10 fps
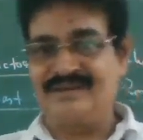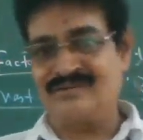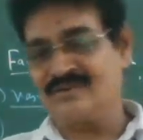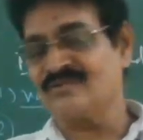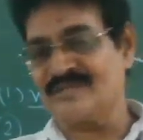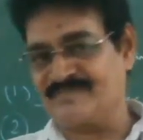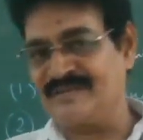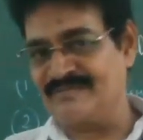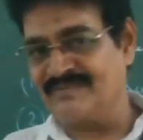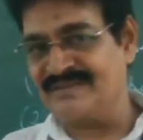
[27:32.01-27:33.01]
not to
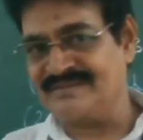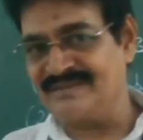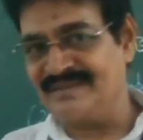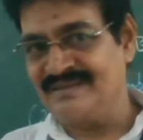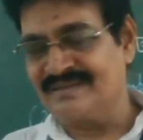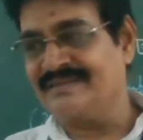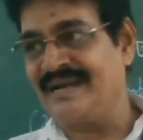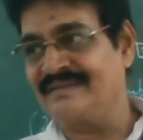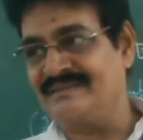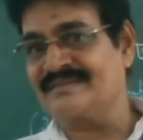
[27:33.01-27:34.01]
speak much,
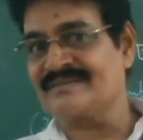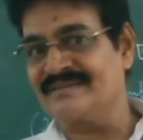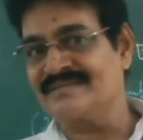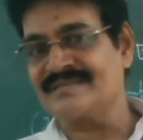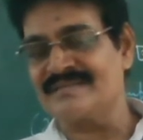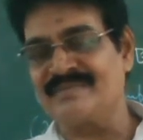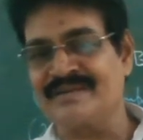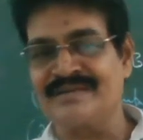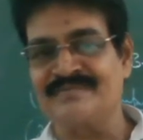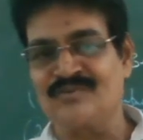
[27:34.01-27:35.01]
that these conditions
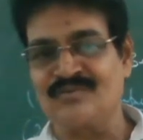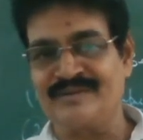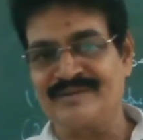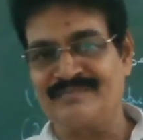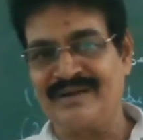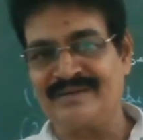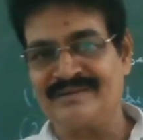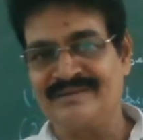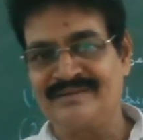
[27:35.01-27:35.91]
became the Roman Empire.